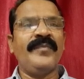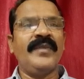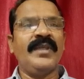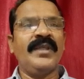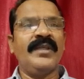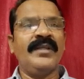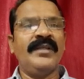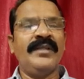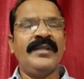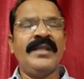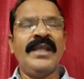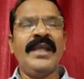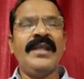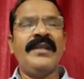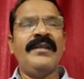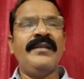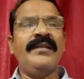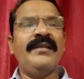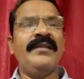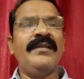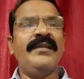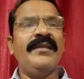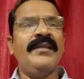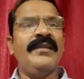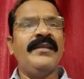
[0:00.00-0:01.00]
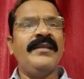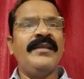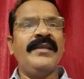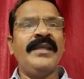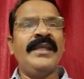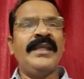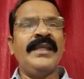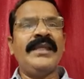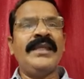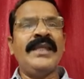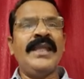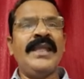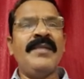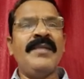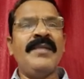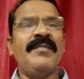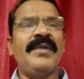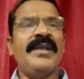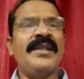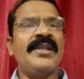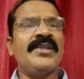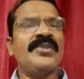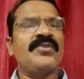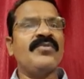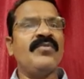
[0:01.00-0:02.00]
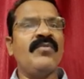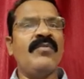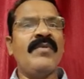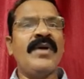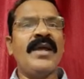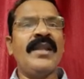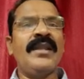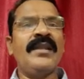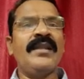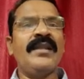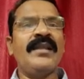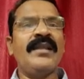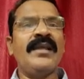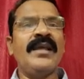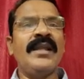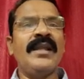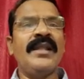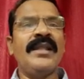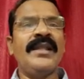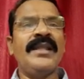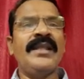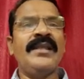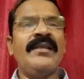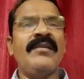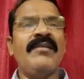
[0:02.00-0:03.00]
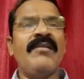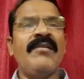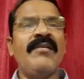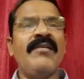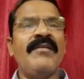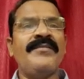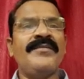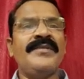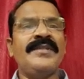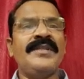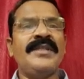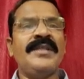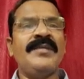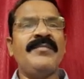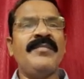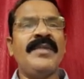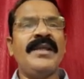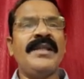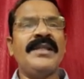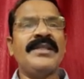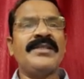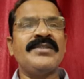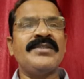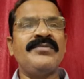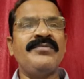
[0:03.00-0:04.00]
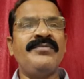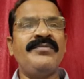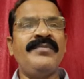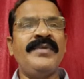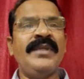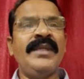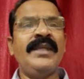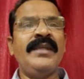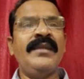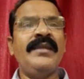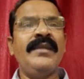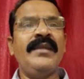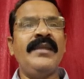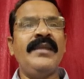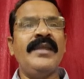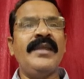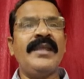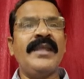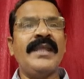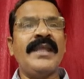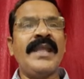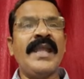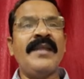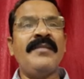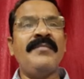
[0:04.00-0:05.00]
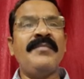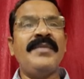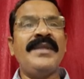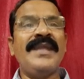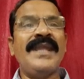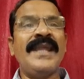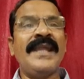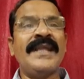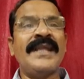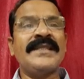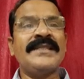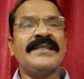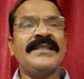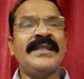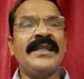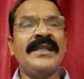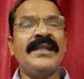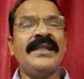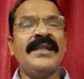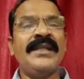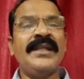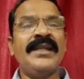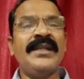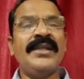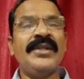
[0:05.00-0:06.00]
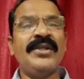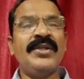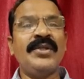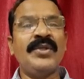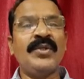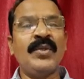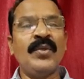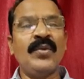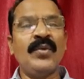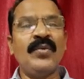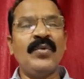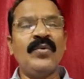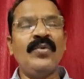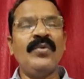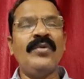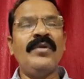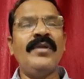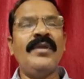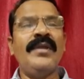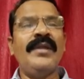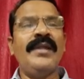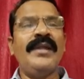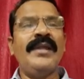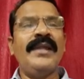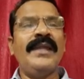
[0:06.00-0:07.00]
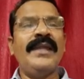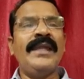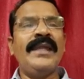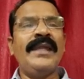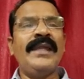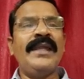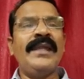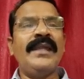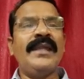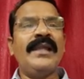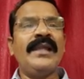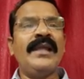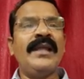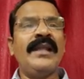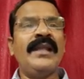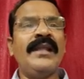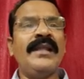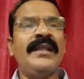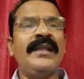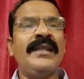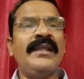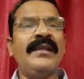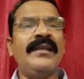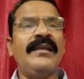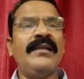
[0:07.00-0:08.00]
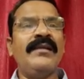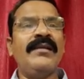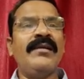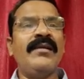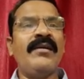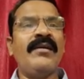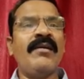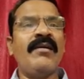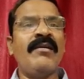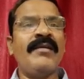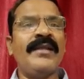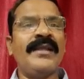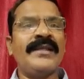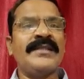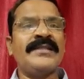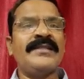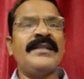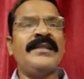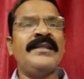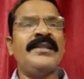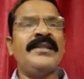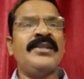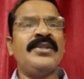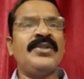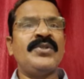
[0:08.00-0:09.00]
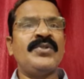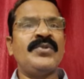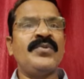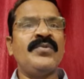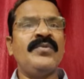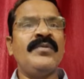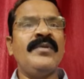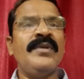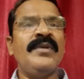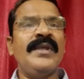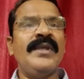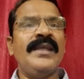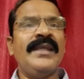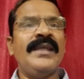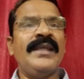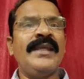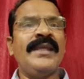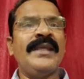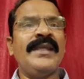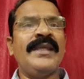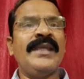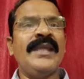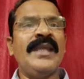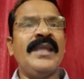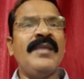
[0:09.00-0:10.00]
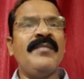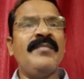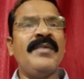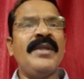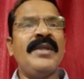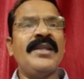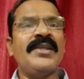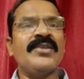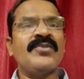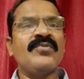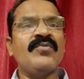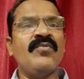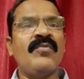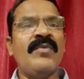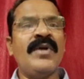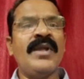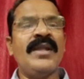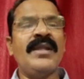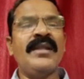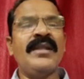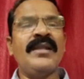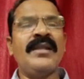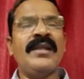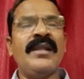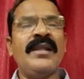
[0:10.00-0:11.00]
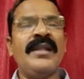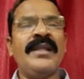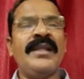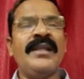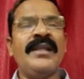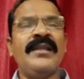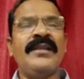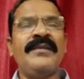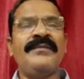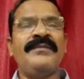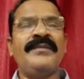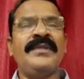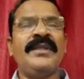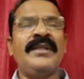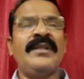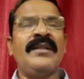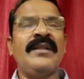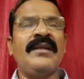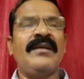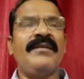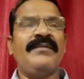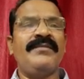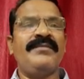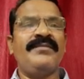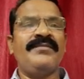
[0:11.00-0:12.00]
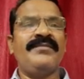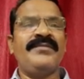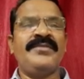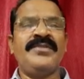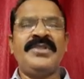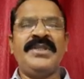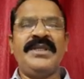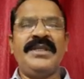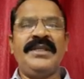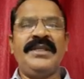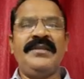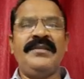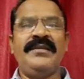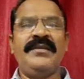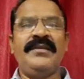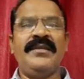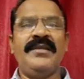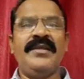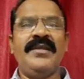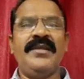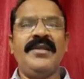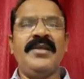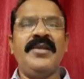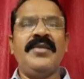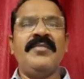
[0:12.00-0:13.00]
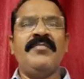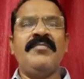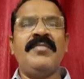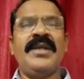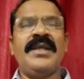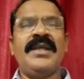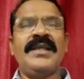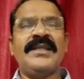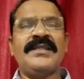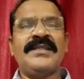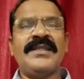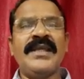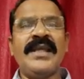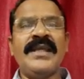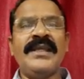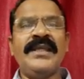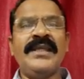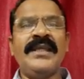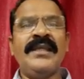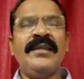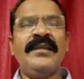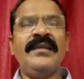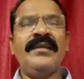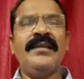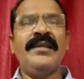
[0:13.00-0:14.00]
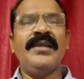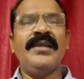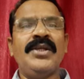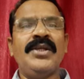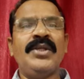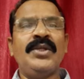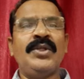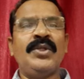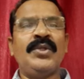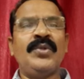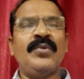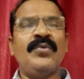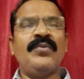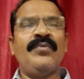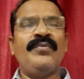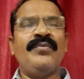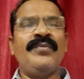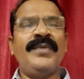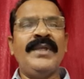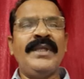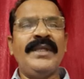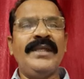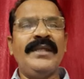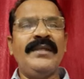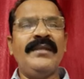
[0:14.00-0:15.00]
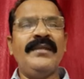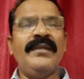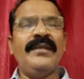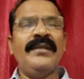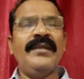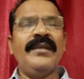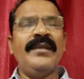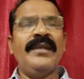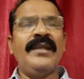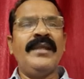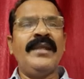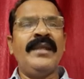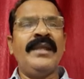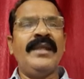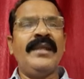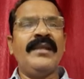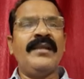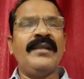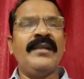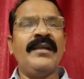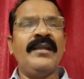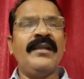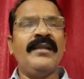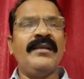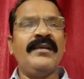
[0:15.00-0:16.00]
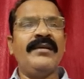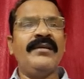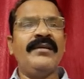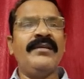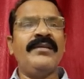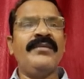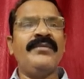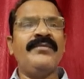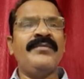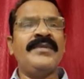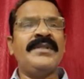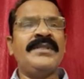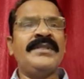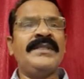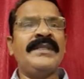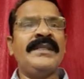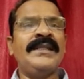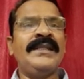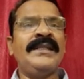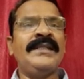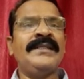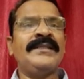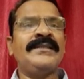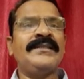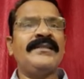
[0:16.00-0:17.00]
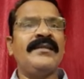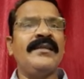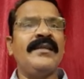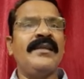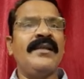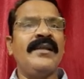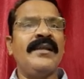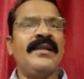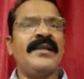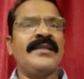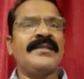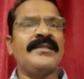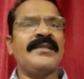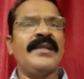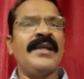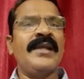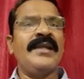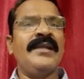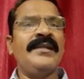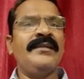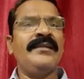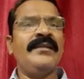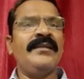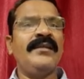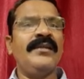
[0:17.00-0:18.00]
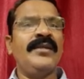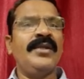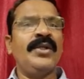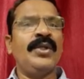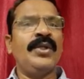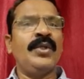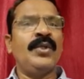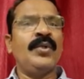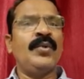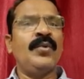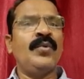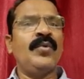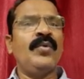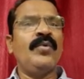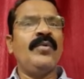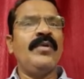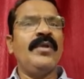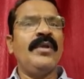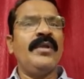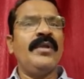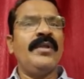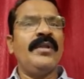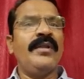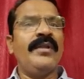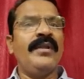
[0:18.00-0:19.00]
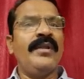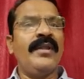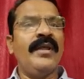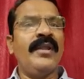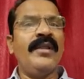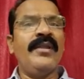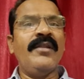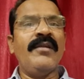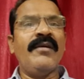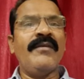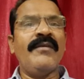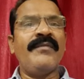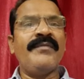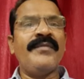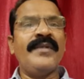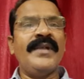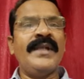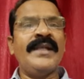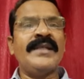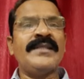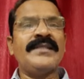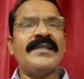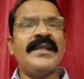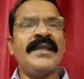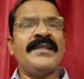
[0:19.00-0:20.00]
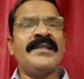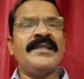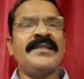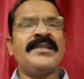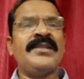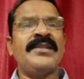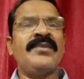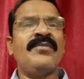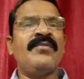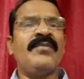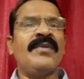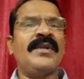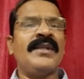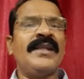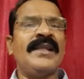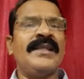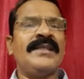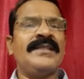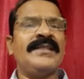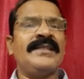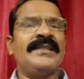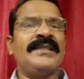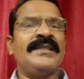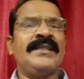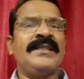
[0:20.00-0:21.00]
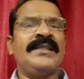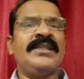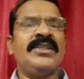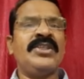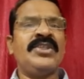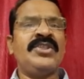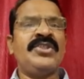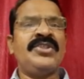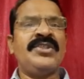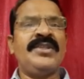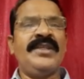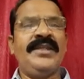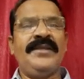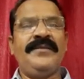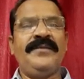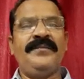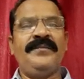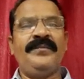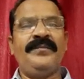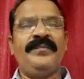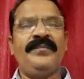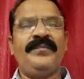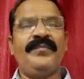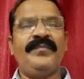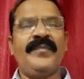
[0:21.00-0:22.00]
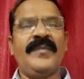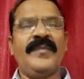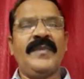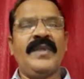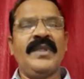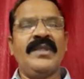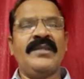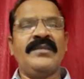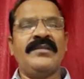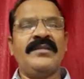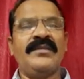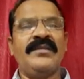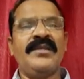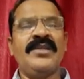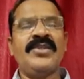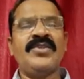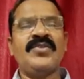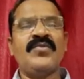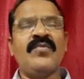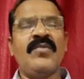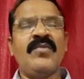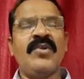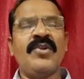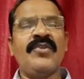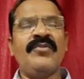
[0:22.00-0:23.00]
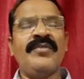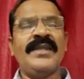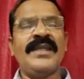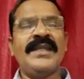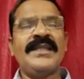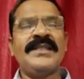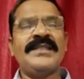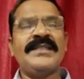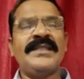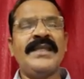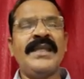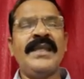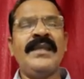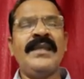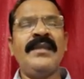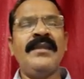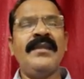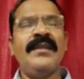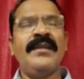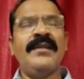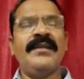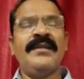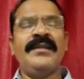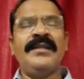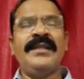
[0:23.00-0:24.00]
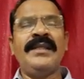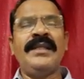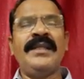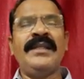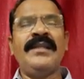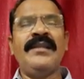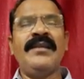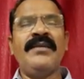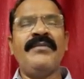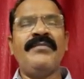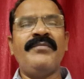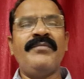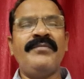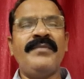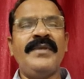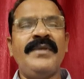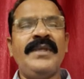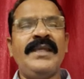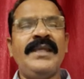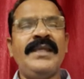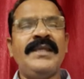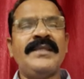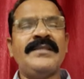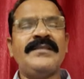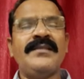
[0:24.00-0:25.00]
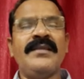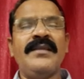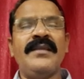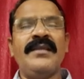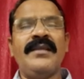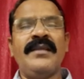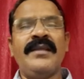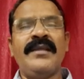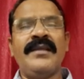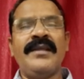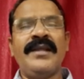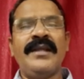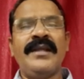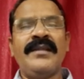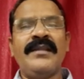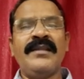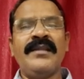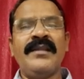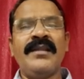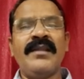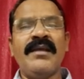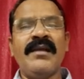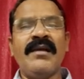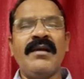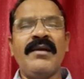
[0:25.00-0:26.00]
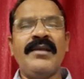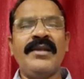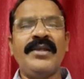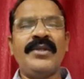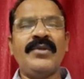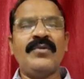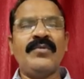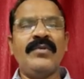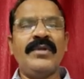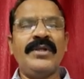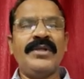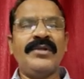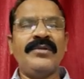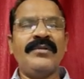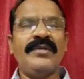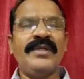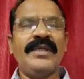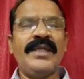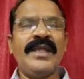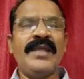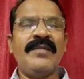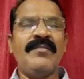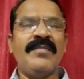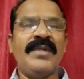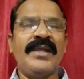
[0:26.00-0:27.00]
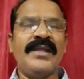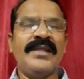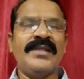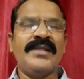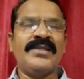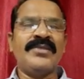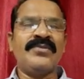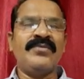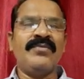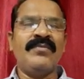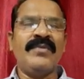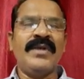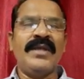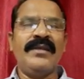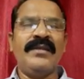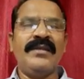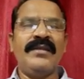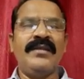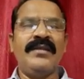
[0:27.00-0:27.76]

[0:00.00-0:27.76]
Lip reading: Then a K minus 1 coloring of G minus V can be extended to a coloring or extended to a K minus 1 coloring of the graph G by assigning to V a color which is assigned to none of its adjacent vertices in G. So thus what we can say, degree of V is greater than or equal to K minus 1.